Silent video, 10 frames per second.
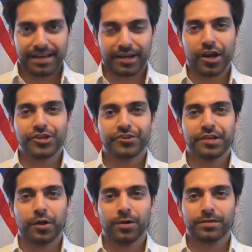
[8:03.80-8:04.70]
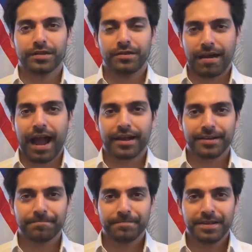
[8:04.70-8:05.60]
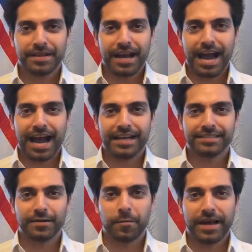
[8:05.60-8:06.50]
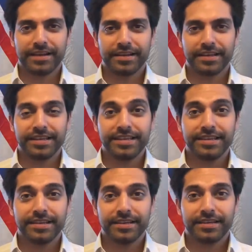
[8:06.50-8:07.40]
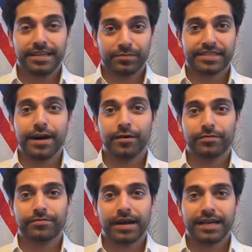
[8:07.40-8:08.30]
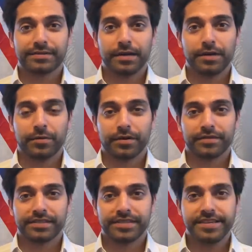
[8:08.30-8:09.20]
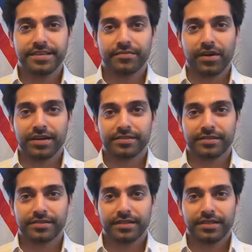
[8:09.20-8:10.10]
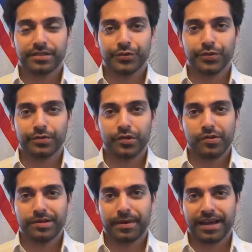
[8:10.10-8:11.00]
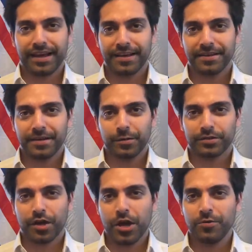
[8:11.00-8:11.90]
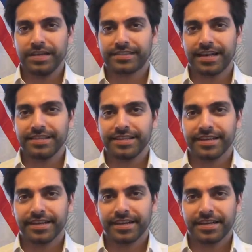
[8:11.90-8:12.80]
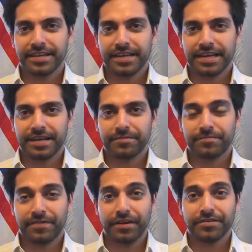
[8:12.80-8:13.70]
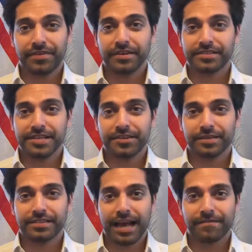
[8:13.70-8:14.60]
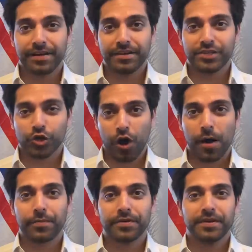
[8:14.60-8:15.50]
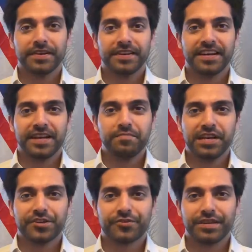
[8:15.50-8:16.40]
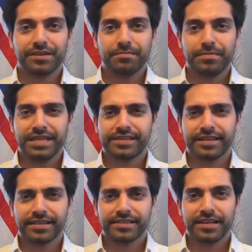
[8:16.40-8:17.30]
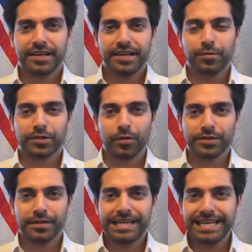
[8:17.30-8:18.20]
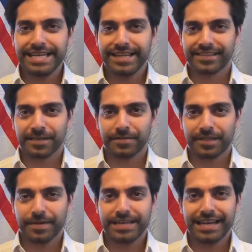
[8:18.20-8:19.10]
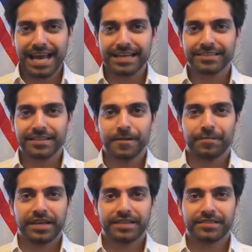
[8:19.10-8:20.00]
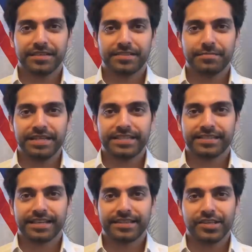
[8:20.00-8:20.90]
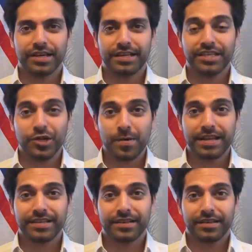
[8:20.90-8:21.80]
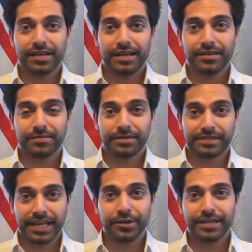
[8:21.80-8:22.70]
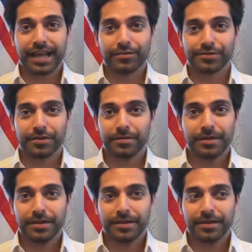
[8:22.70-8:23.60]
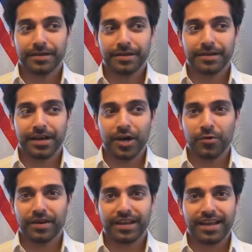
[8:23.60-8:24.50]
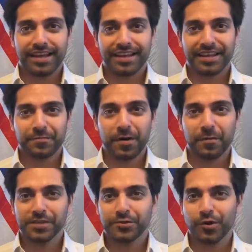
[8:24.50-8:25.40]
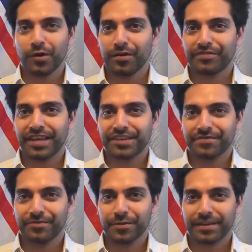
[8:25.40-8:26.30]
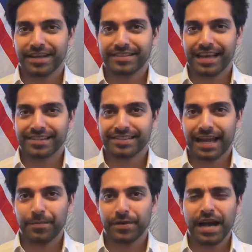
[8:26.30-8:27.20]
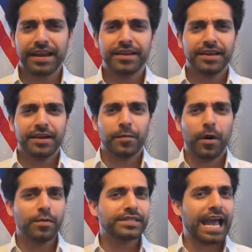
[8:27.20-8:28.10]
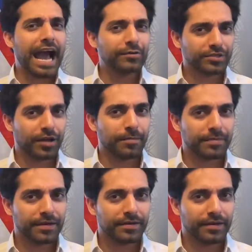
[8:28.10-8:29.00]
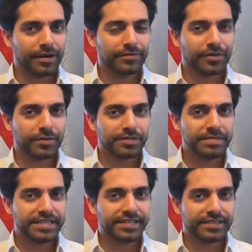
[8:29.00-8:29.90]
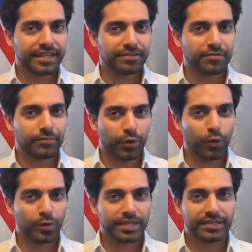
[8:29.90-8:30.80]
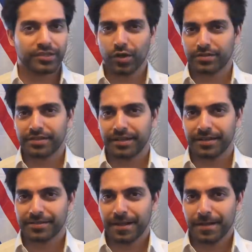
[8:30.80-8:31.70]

a country called Iraq, and when he himself, as one of the senior advisors to Tony Blair, was not only attending very, very secret and very top military meetings, he was also leading some of them. He led certain meetings at the UN Security Council. Okay, what was your qualification for that, Alastair Campbell? And what was the outcome of those meetings and the reports and the dossiers?